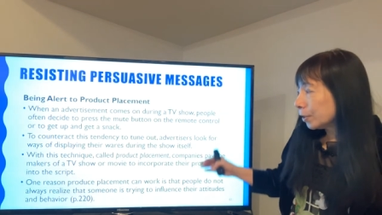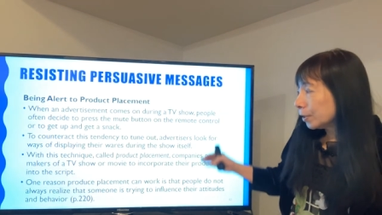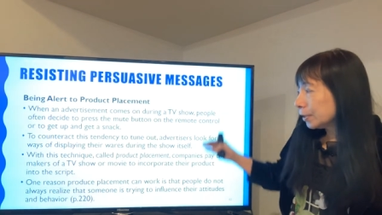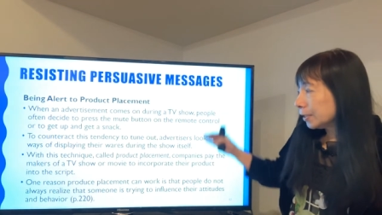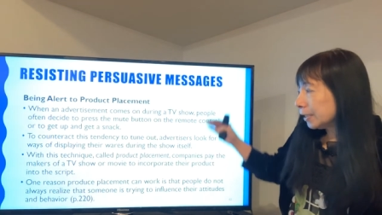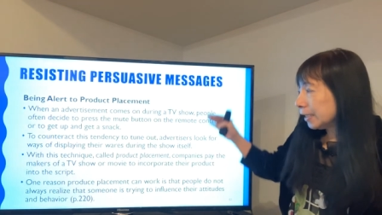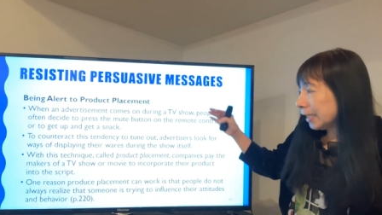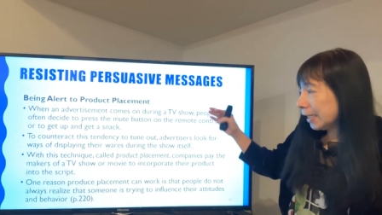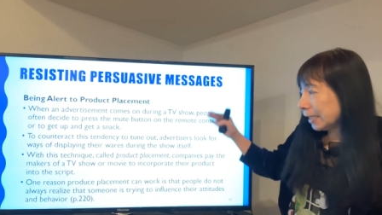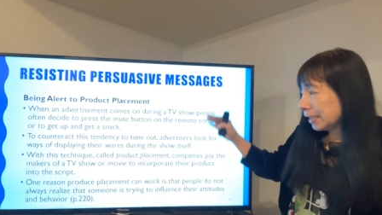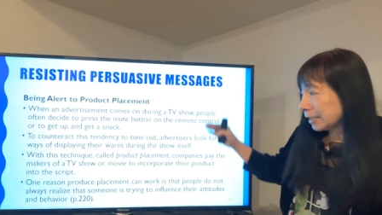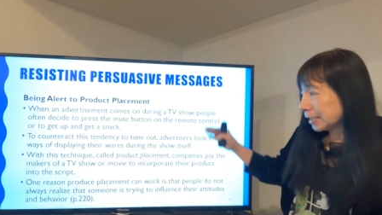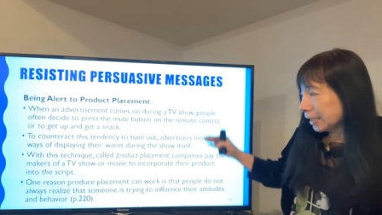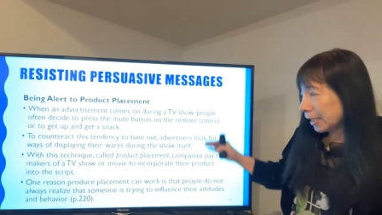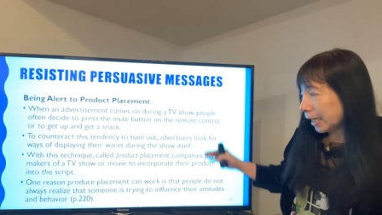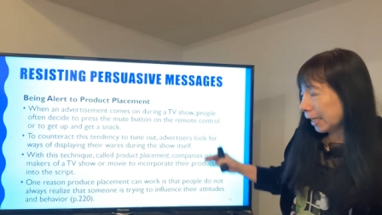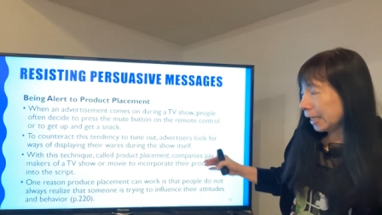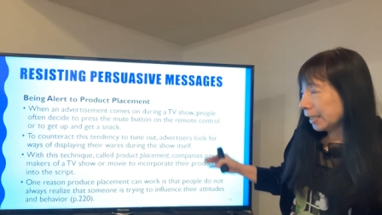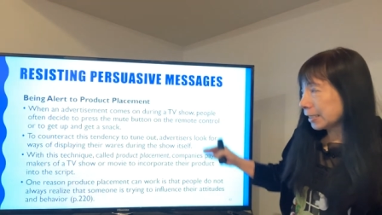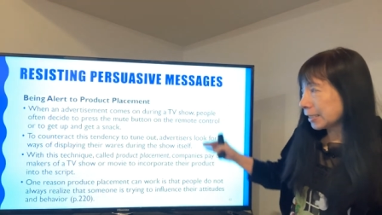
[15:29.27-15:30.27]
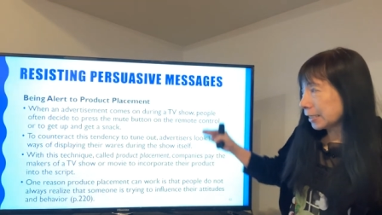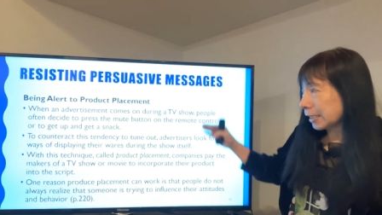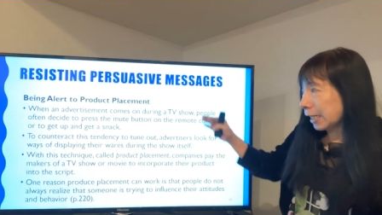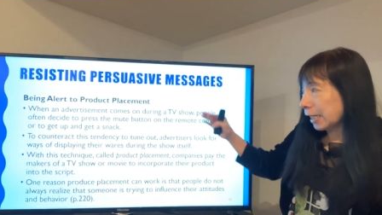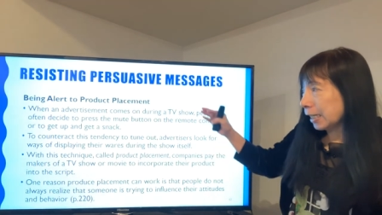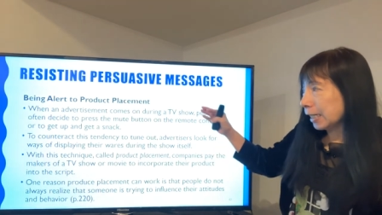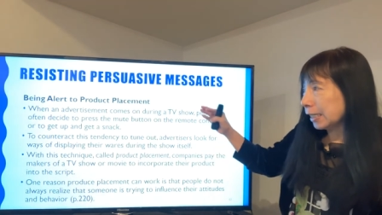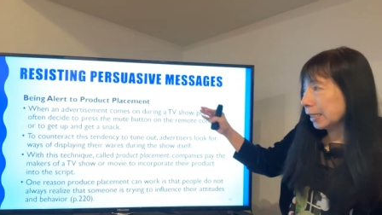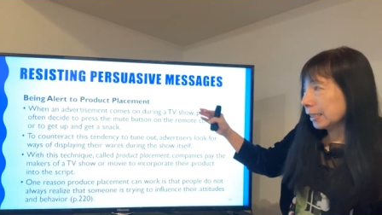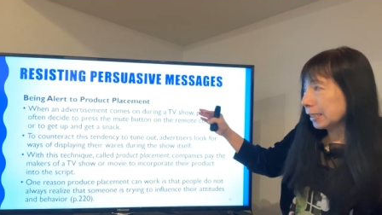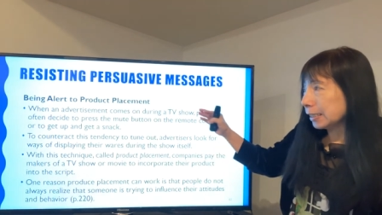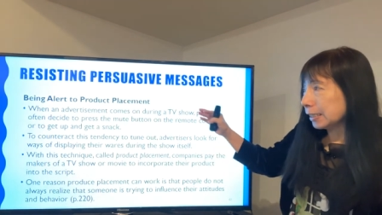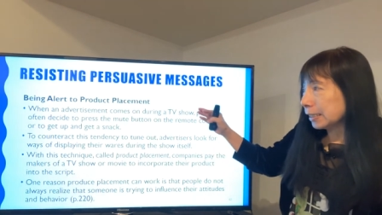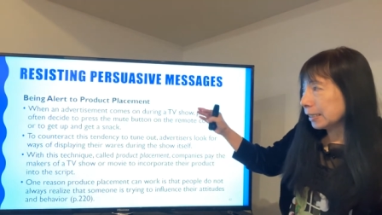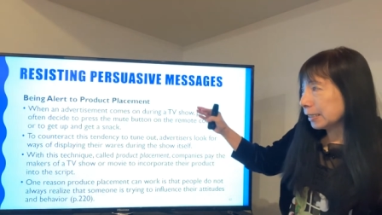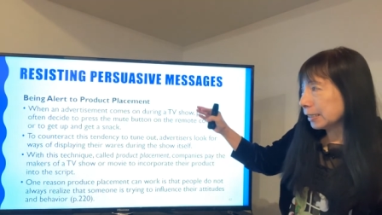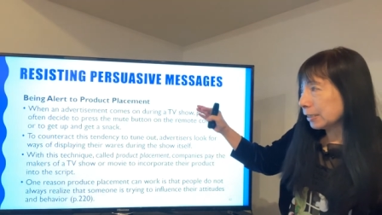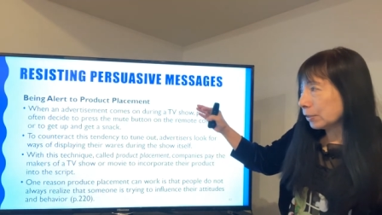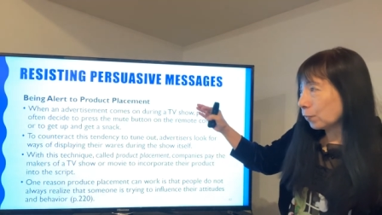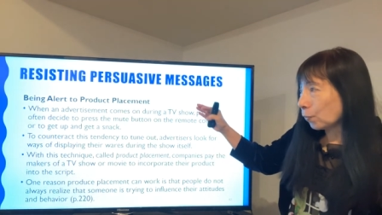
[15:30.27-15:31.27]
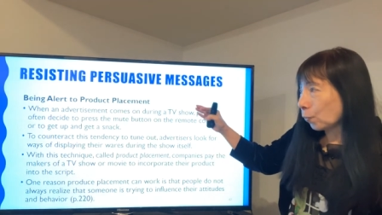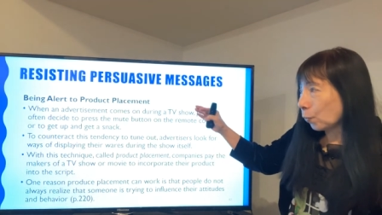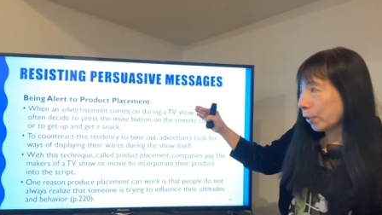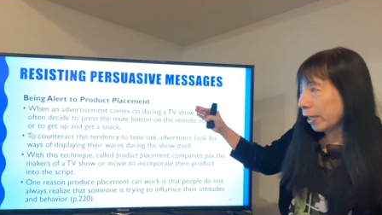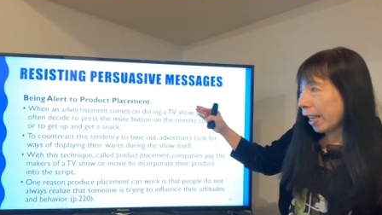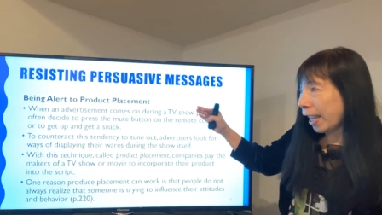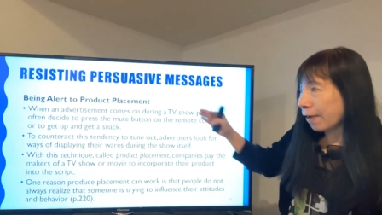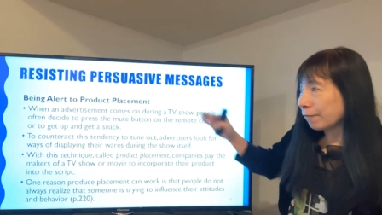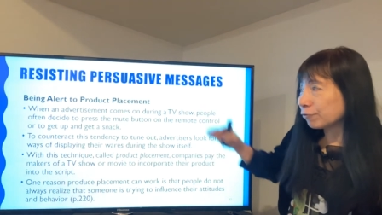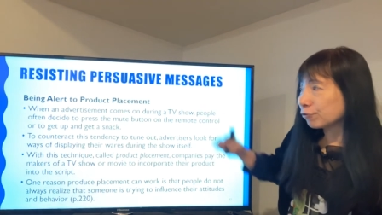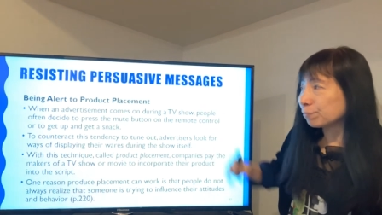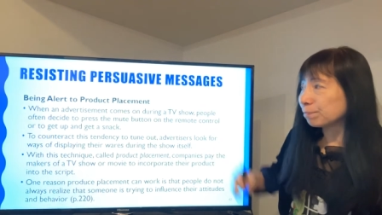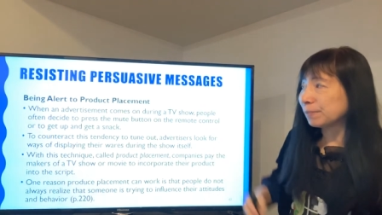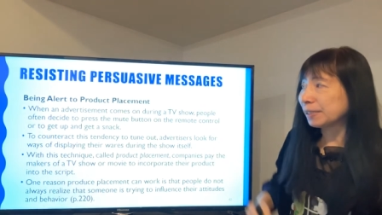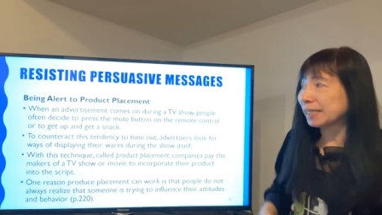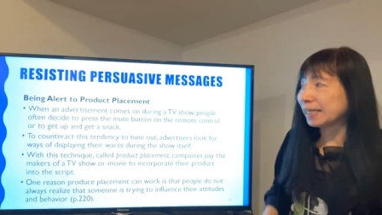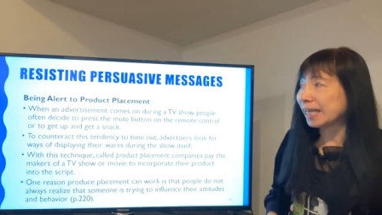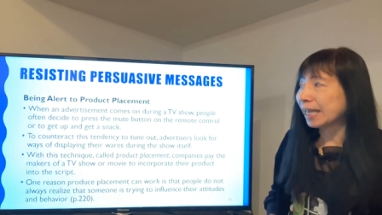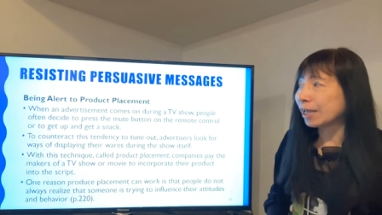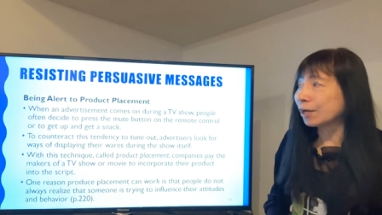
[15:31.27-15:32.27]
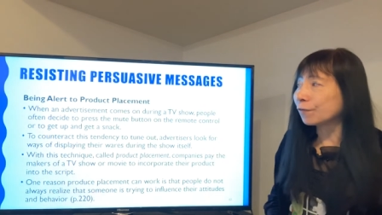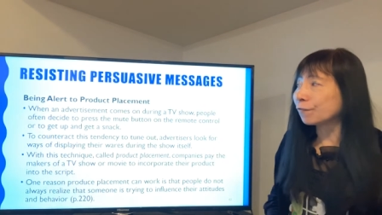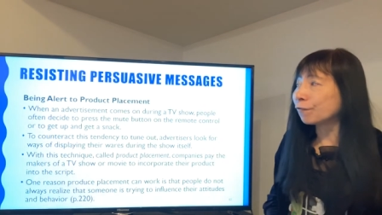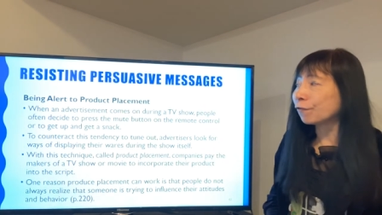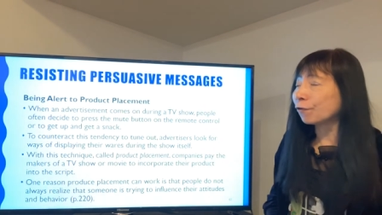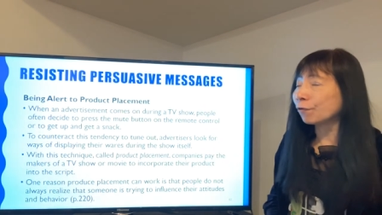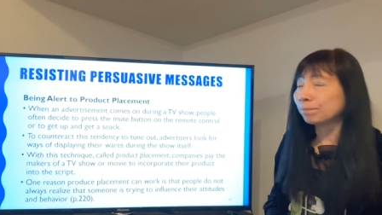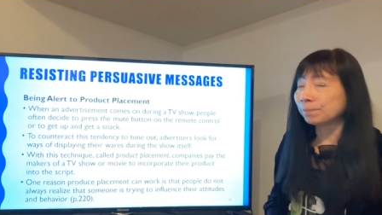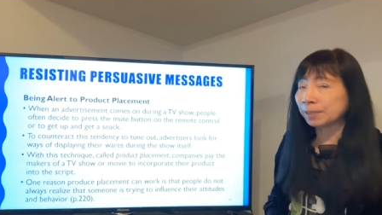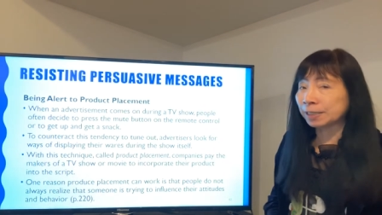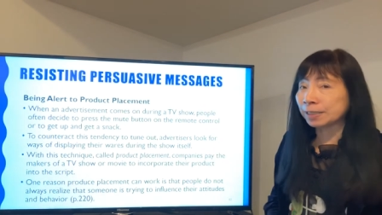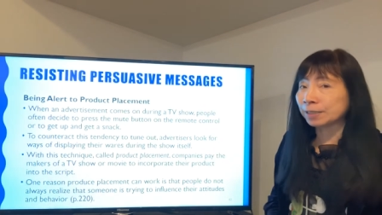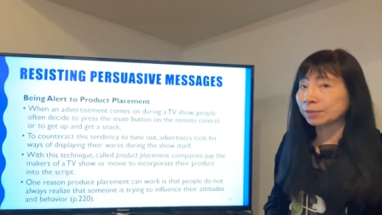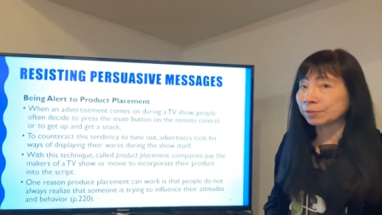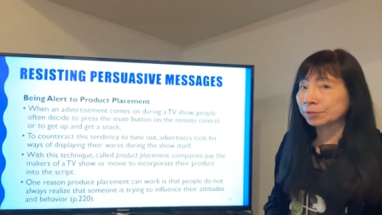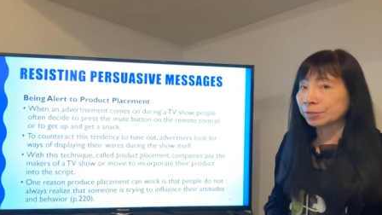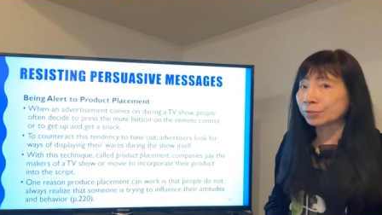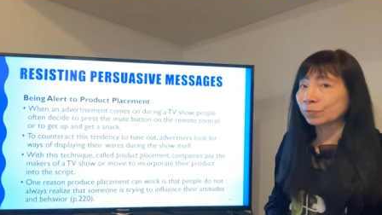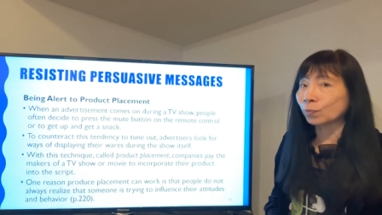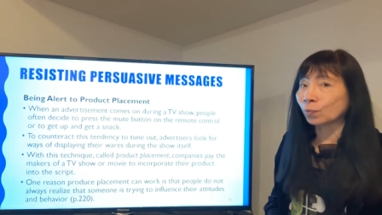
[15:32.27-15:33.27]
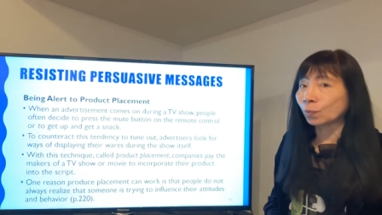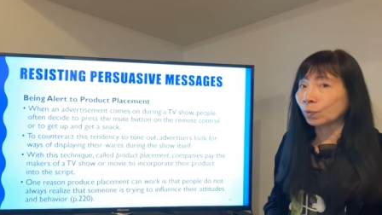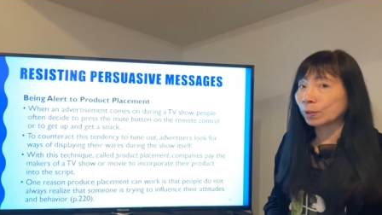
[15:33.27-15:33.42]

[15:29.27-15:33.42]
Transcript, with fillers: this is, uh, we have to be careful because